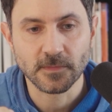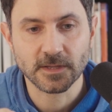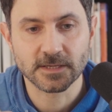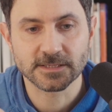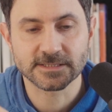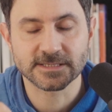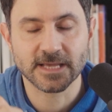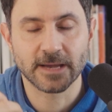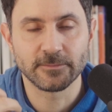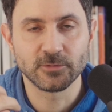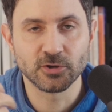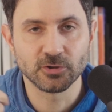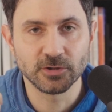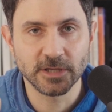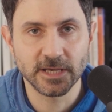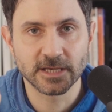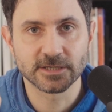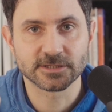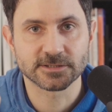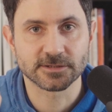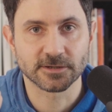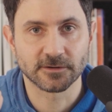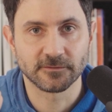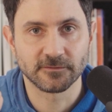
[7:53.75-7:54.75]
some
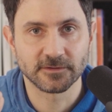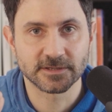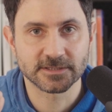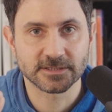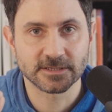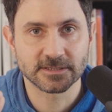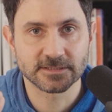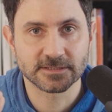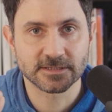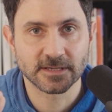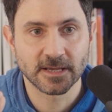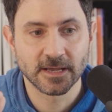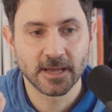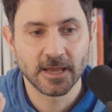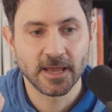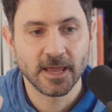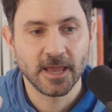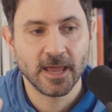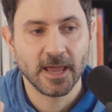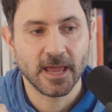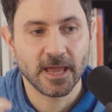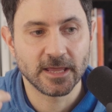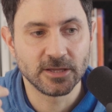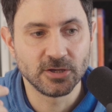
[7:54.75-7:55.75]
unique services
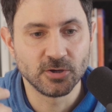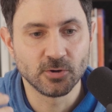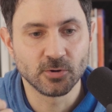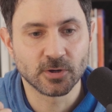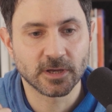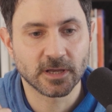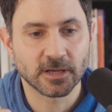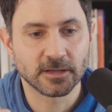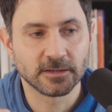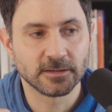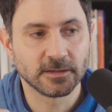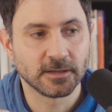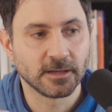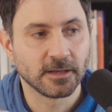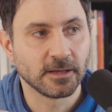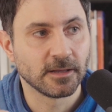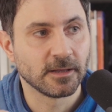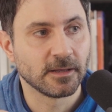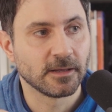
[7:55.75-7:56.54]
and you can